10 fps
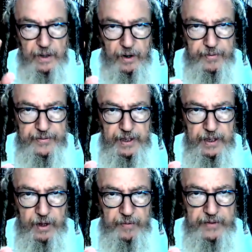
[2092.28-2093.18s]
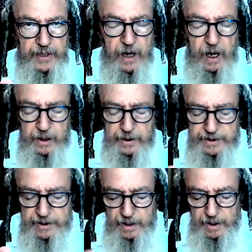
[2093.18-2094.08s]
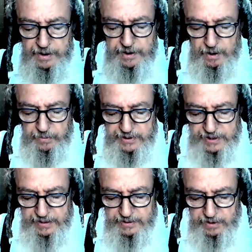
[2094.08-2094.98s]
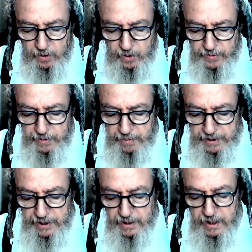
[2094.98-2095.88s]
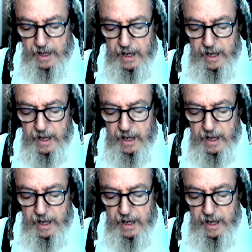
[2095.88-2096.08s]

of the of the colors still resides on the money.